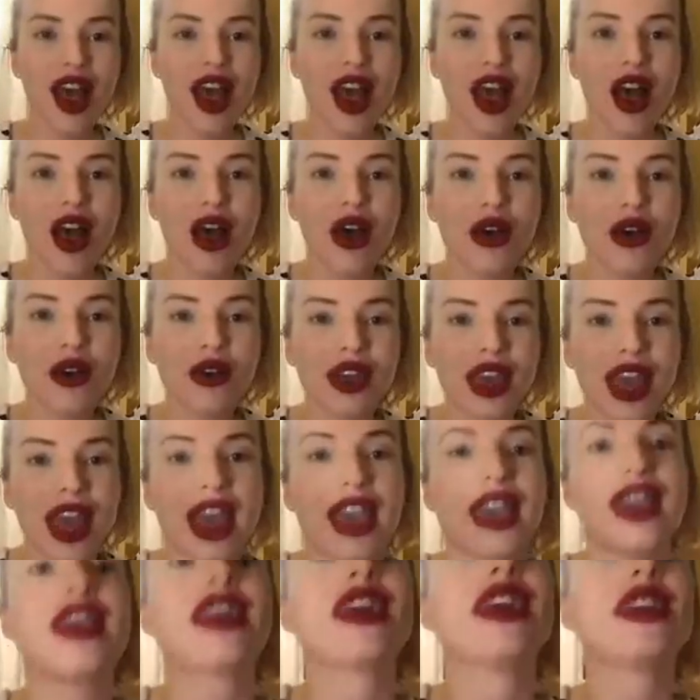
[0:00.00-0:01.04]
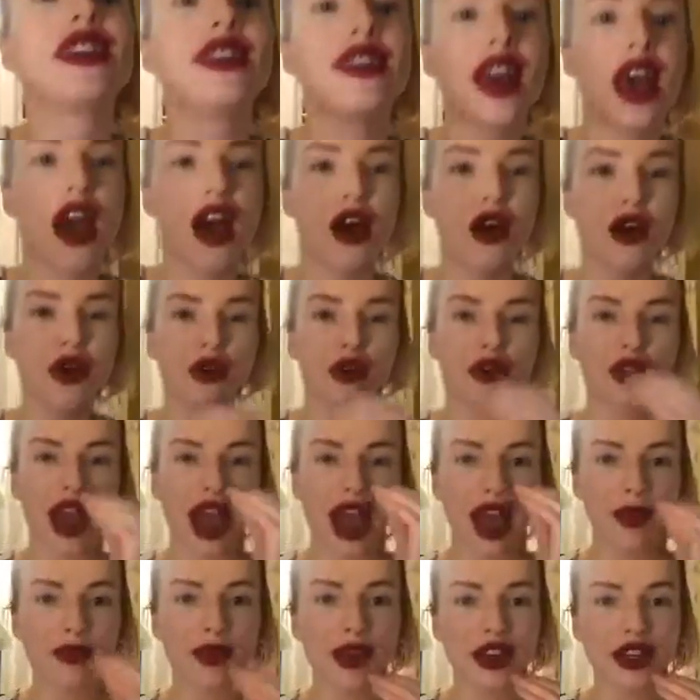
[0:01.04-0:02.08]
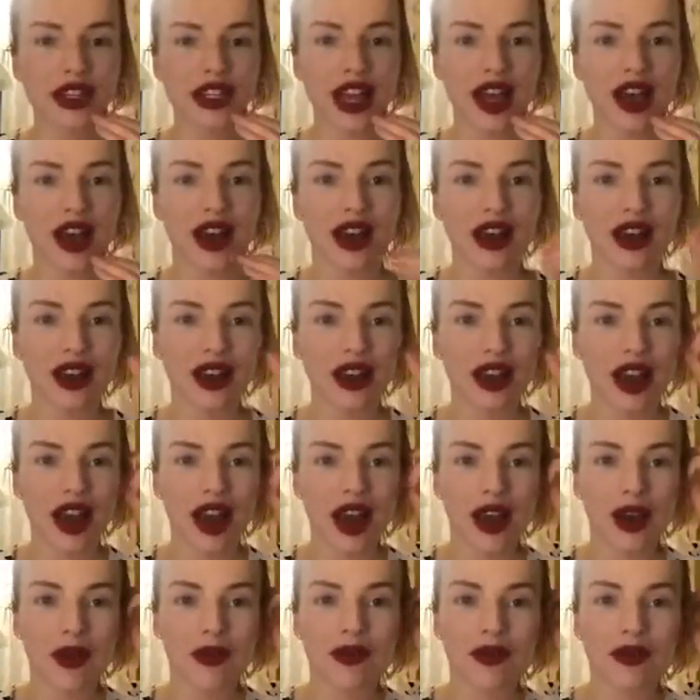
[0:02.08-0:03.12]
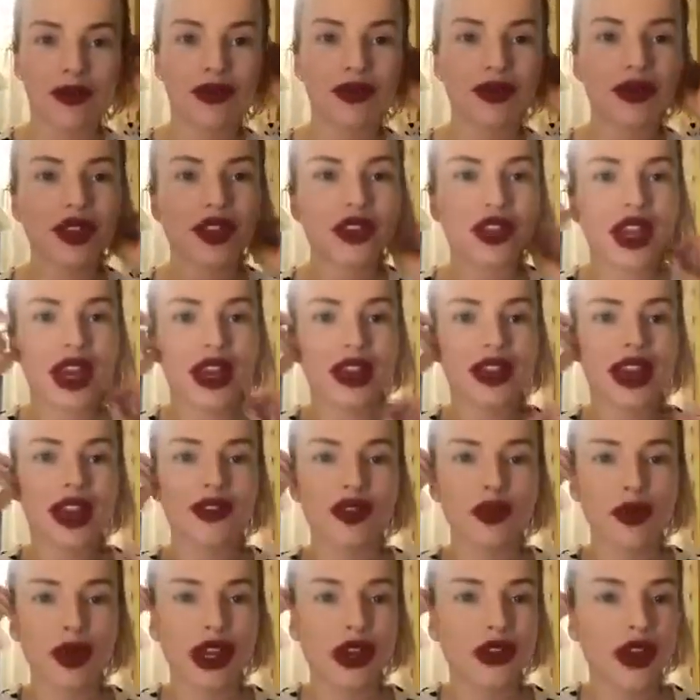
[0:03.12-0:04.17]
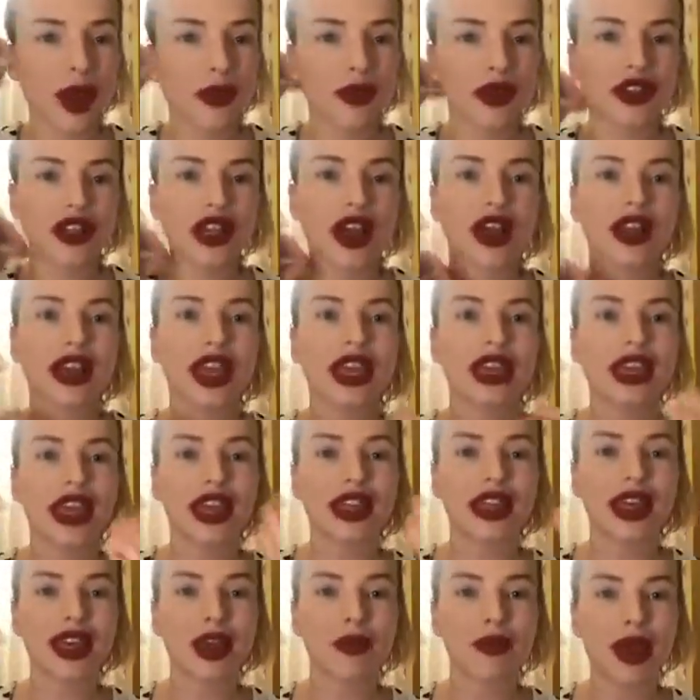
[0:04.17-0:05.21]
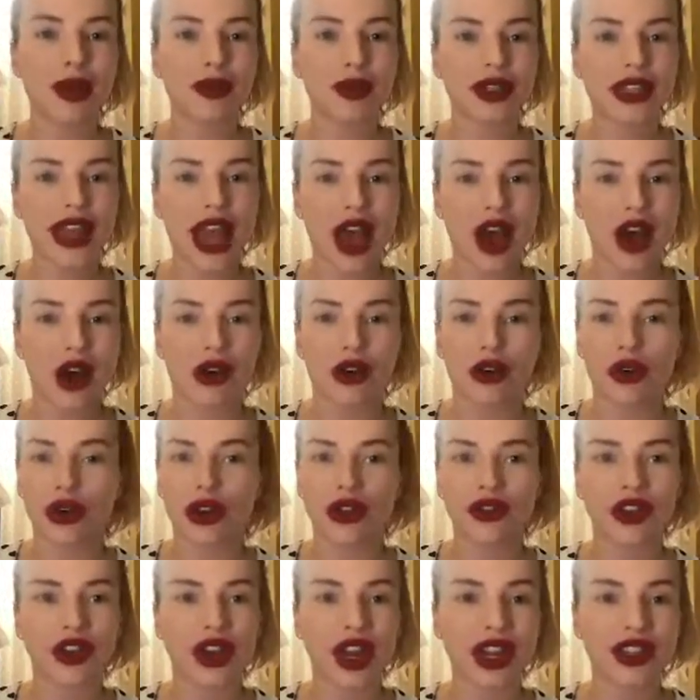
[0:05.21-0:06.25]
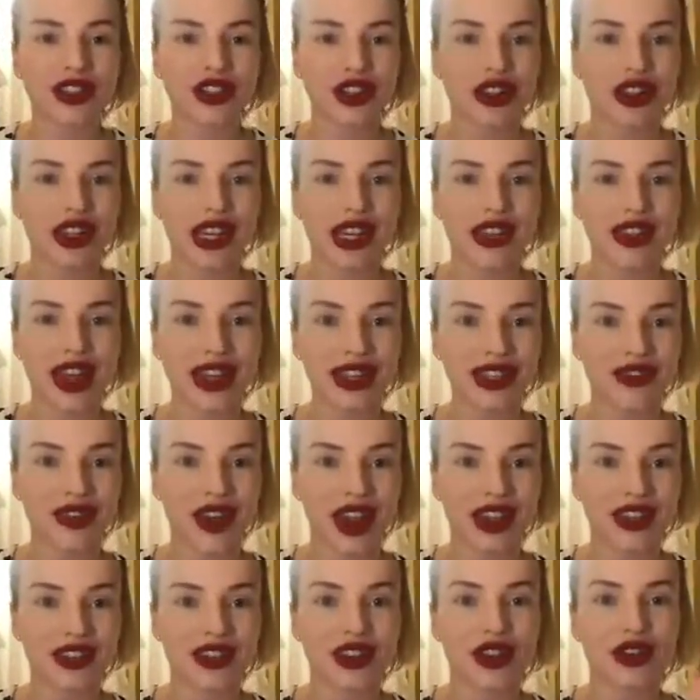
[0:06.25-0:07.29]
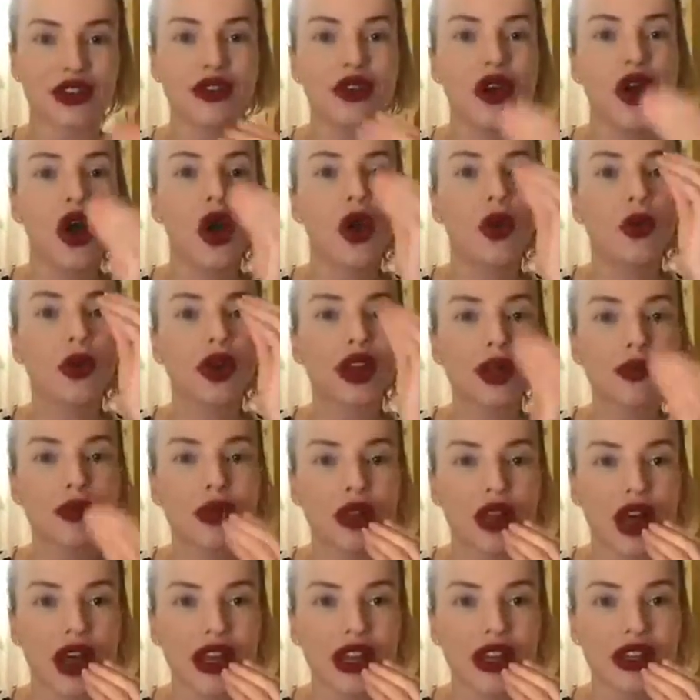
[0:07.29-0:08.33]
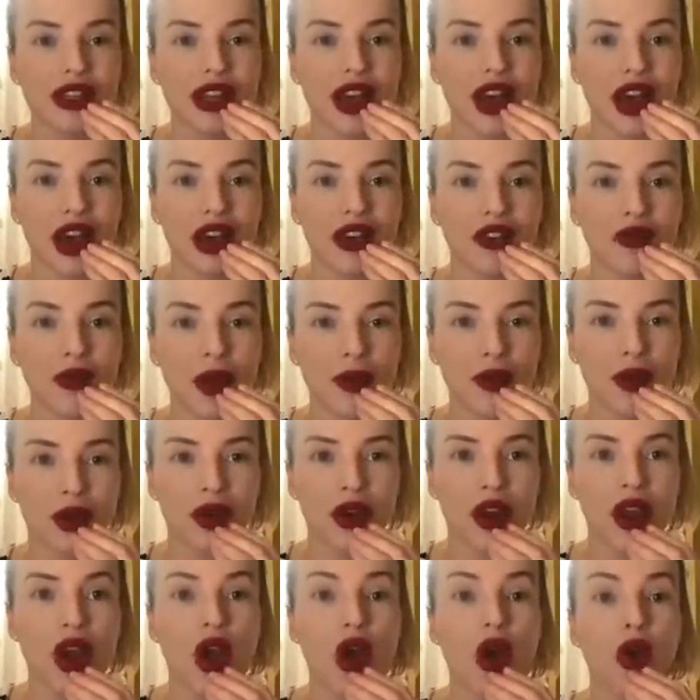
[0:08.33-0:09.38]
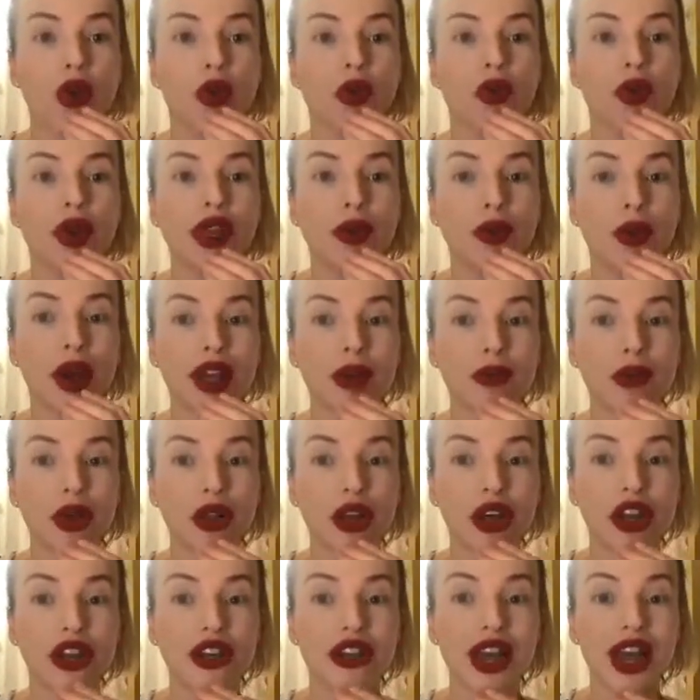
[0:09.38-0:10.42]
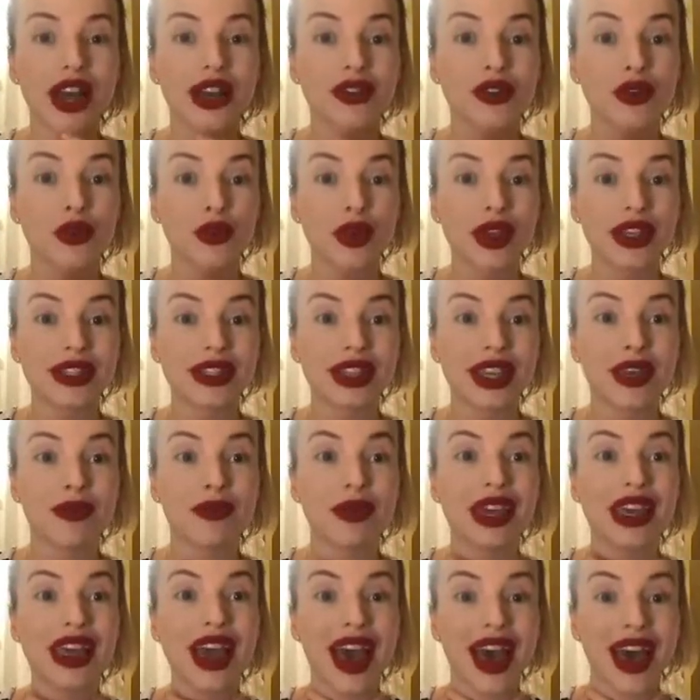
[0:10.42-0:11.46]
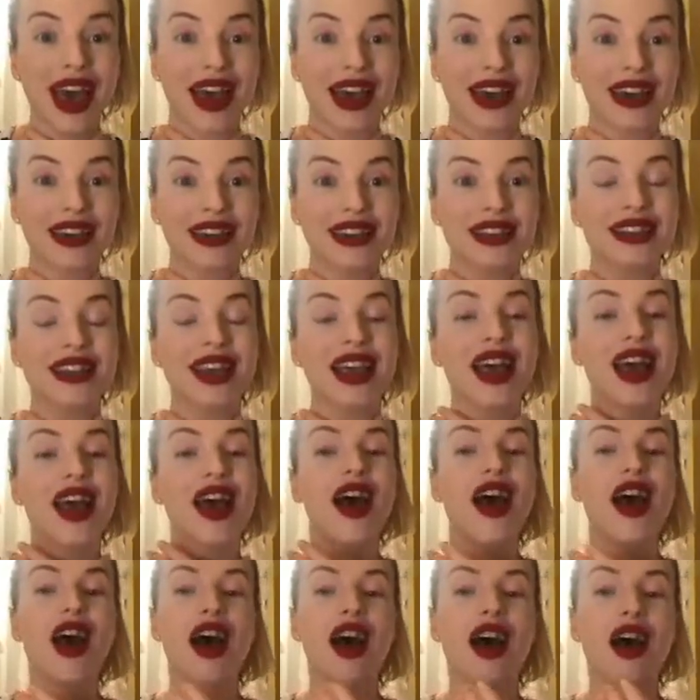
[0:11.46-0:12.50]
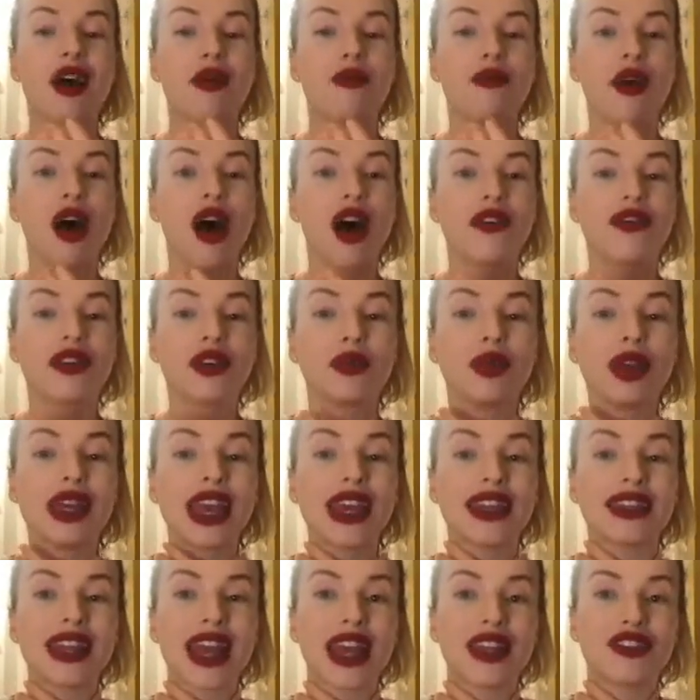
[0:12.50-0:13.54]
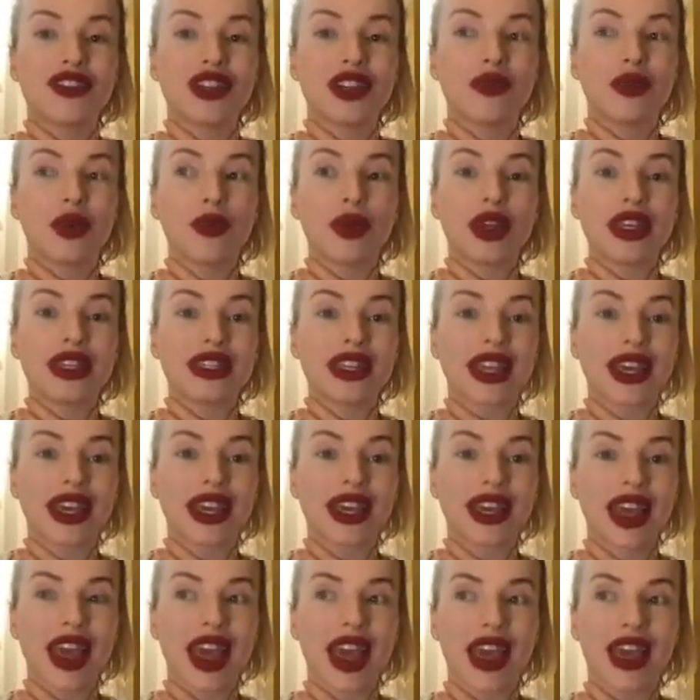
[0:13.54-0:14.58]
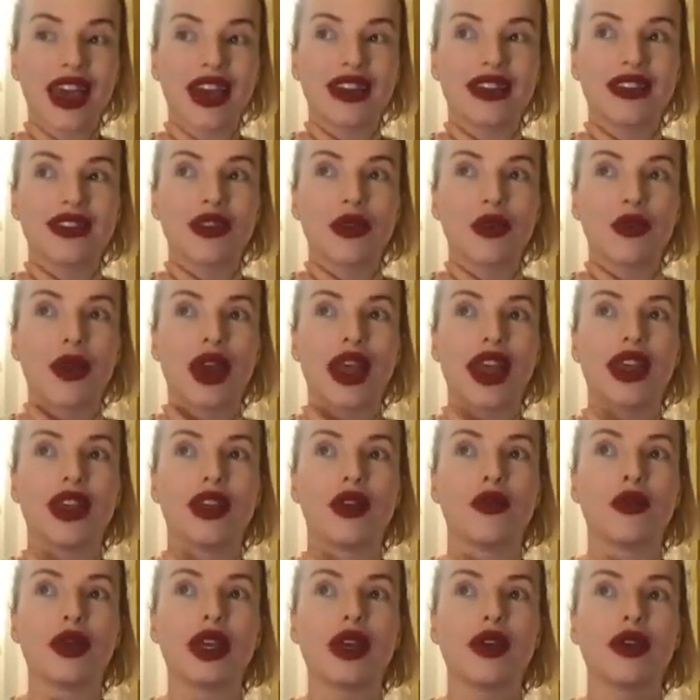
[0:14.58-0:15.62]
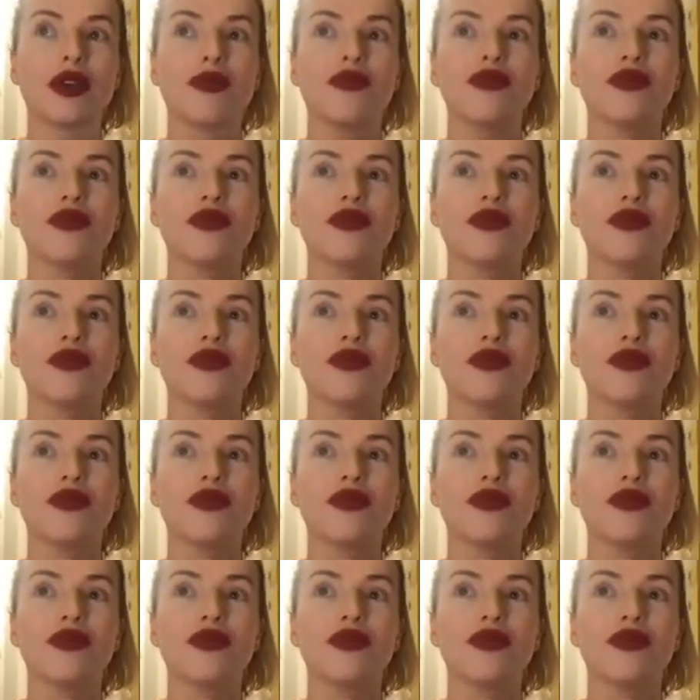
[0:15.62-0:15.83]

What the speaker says: Okay, now grab your tongue. Everybody grab their tongue and get like a paper towel, or if your hands are clean, that's fine too. We're gonna pull out your tongue. Remember, we wanna pull out our tongues when we sing because often we get tension when we sing, and when the